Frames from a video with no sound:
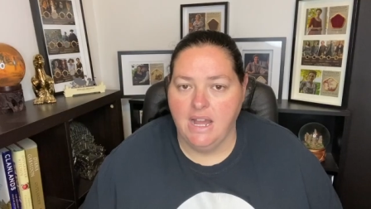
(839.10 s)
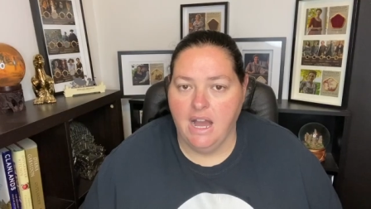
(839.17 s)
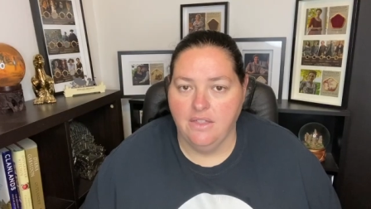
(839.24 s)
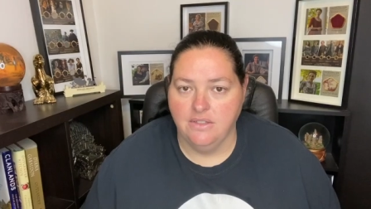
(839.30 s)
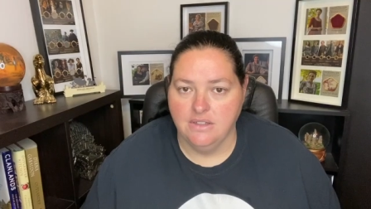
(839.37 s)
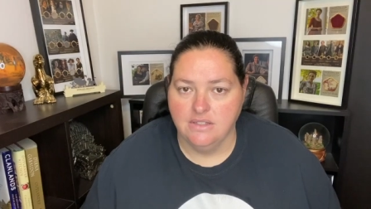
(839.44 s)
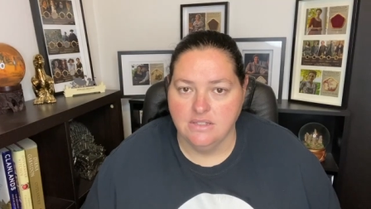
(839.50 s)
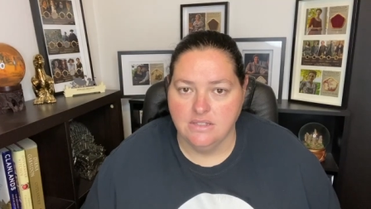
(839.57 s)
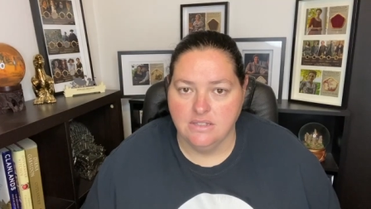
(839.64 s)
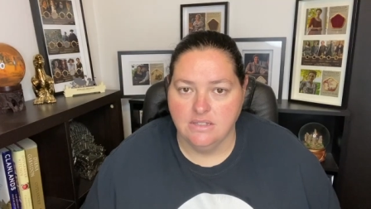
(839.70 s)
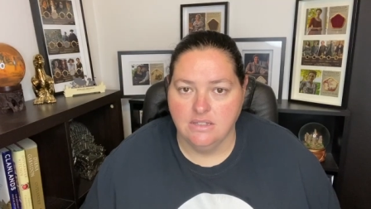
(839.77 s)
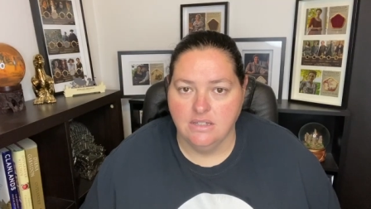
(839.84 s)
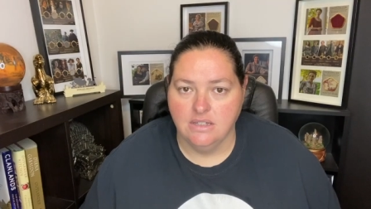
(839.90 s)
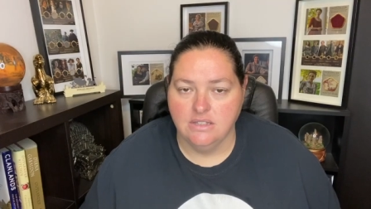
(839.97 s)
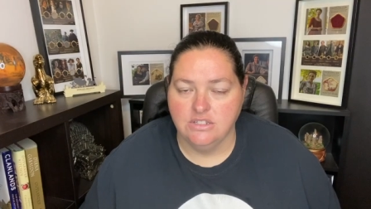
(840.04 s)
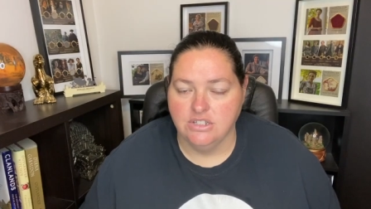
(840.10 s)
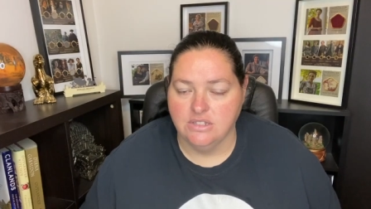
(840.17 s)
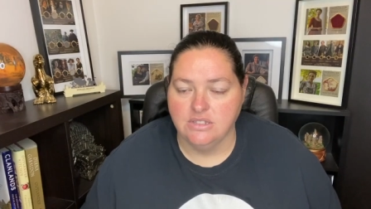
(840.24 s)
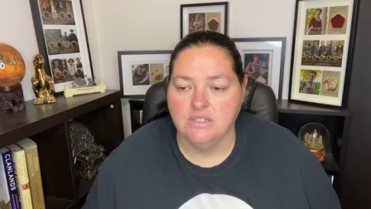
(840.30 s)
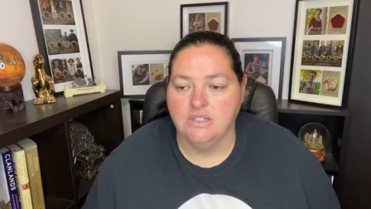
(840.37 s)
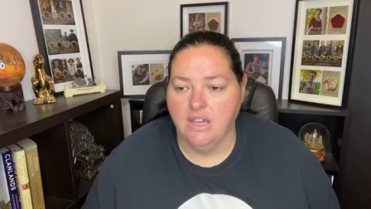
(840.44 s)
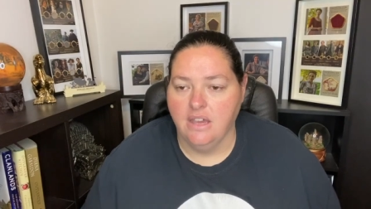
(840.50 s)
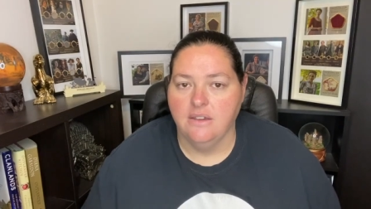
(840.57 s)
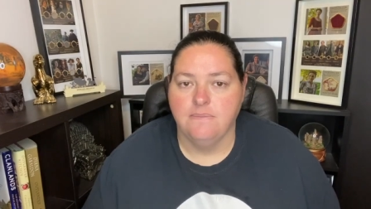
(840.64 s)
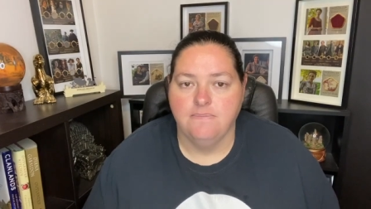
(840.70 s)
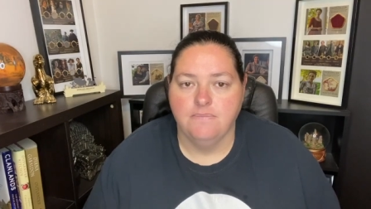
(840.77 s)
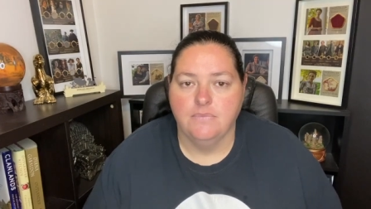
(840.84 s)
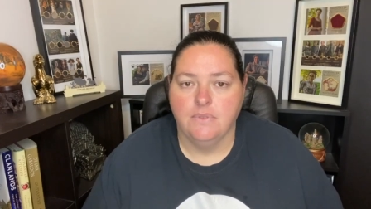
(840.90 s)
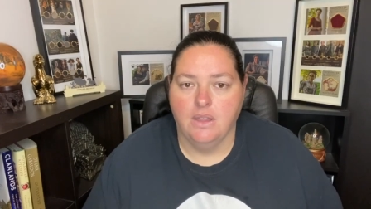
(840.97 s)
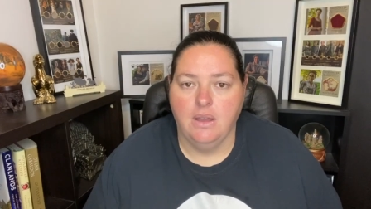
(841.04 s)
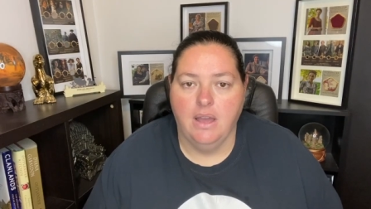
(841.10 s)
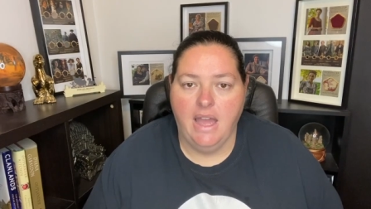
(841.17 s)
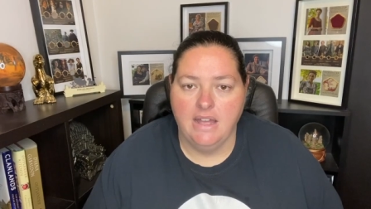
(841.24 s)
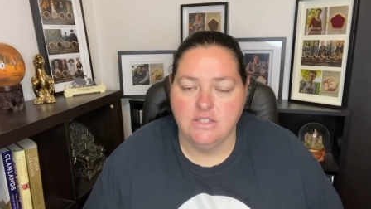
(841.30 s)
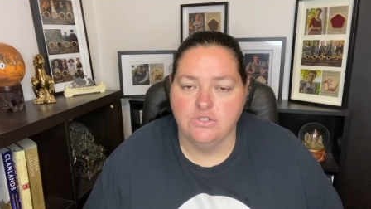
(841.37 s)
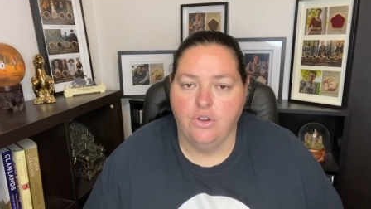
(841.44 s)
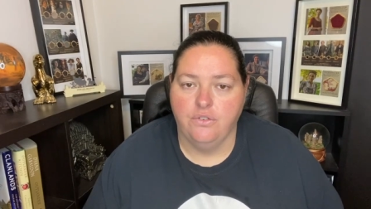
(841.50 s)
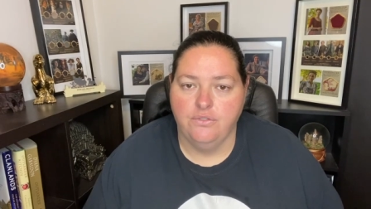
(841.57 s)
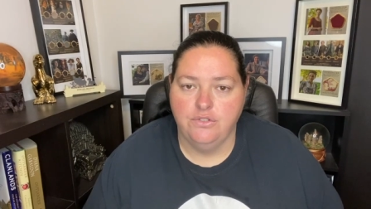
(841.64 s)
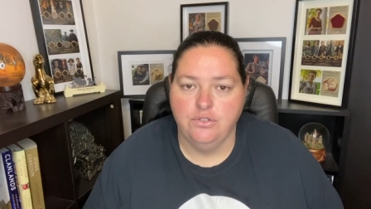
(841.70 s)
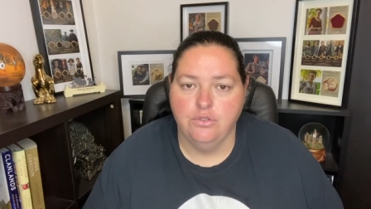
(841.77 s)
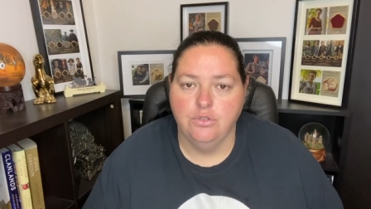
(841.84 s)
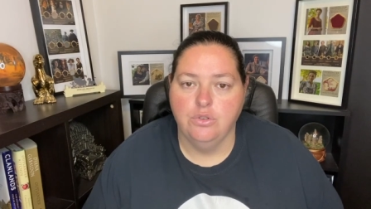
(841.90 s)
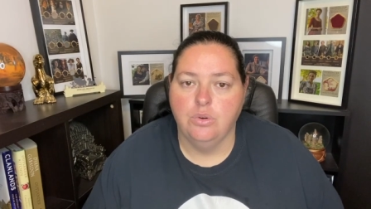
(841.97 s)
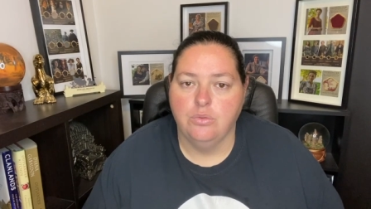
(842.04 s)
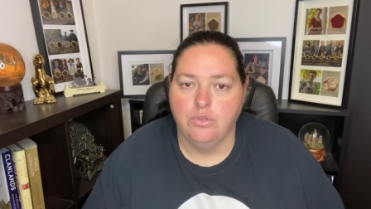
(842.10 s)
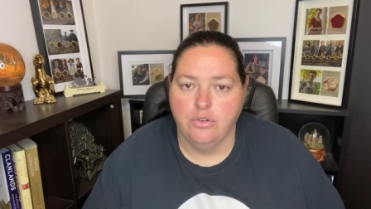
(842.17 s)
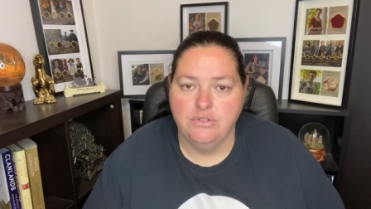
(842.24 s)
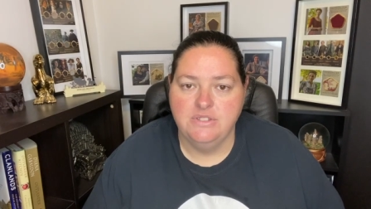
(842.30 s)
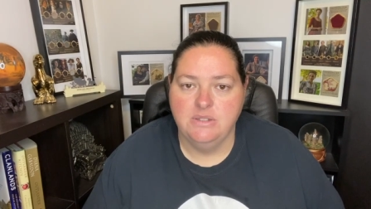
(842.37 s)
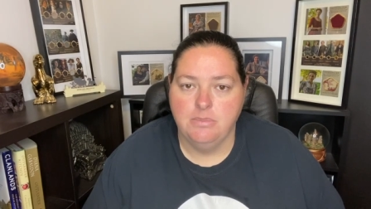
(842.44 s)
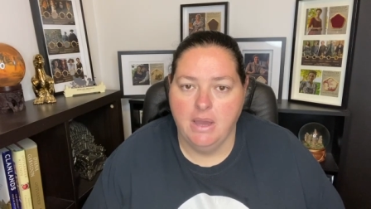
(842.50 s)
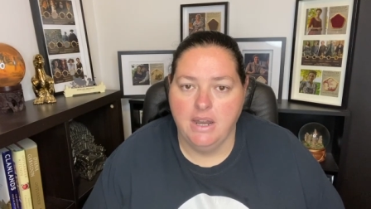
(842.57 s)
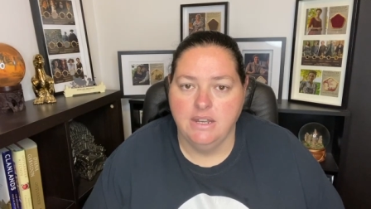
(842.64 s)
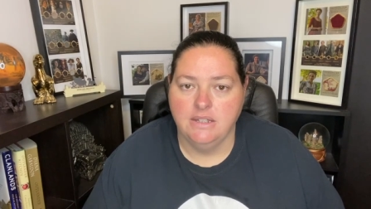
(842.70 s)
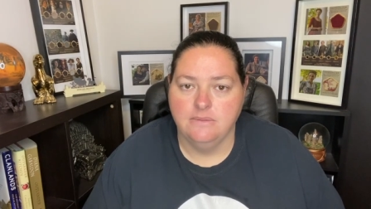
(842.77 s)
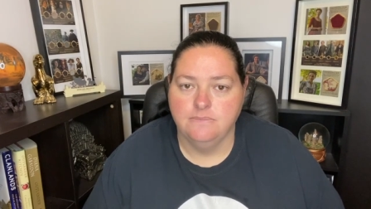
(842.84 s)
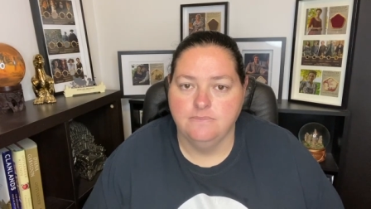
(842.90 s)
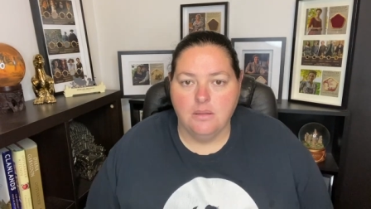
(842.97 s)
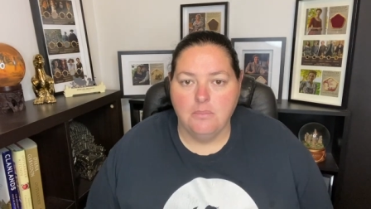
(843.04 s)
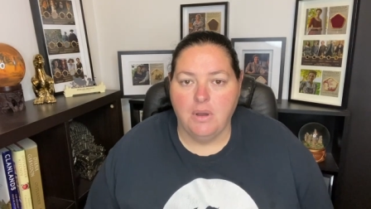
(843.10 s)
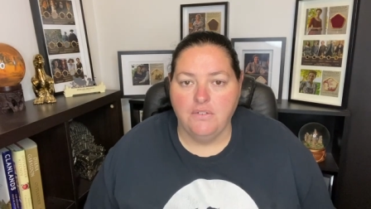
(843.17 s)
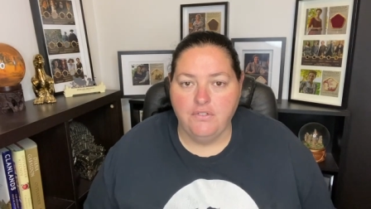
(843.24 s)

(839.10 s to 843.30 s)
others it just yeah hats off to rosie batty my